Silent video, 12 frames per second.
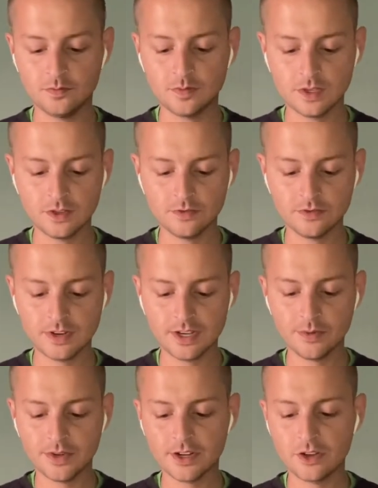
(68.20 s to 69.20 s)
All right,
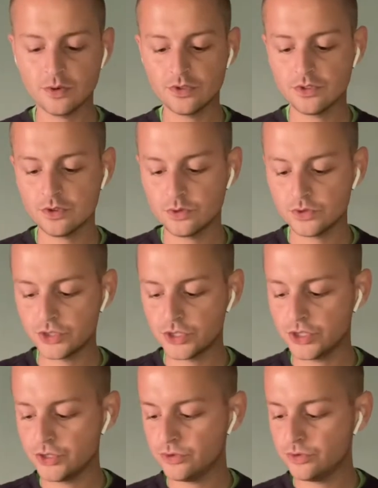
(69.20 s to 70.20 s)
we're going to go with those
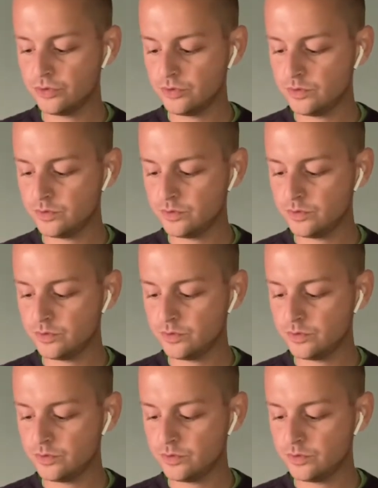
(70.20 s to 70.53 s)
two.